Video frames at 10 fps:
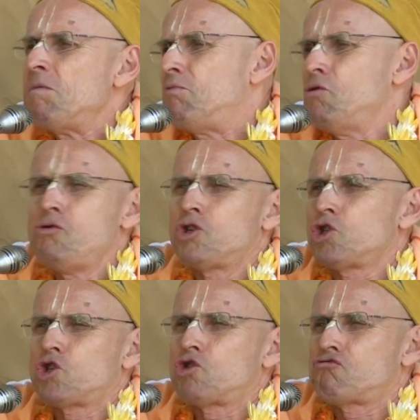people,
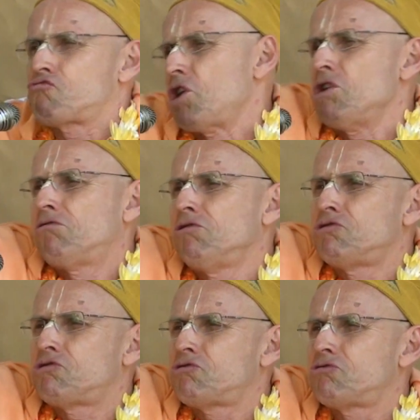just take
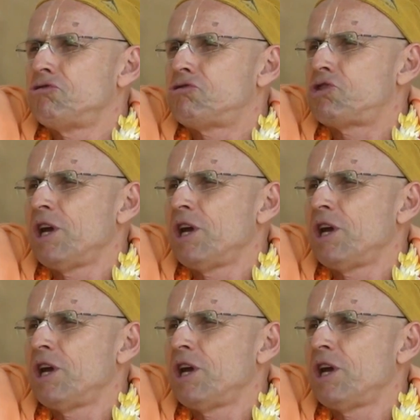this